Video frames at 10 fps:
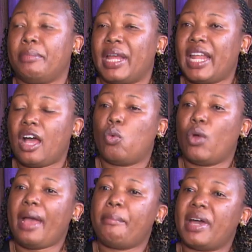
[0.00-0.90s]
But now
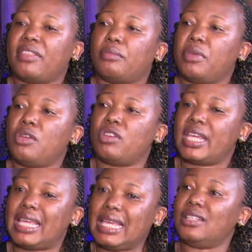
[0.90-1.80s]
where Mother
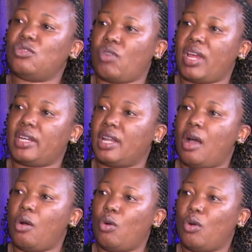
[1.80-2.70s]
Mary is right
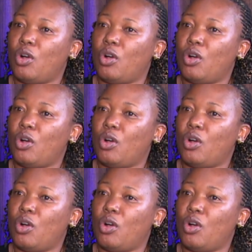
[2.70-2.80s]
now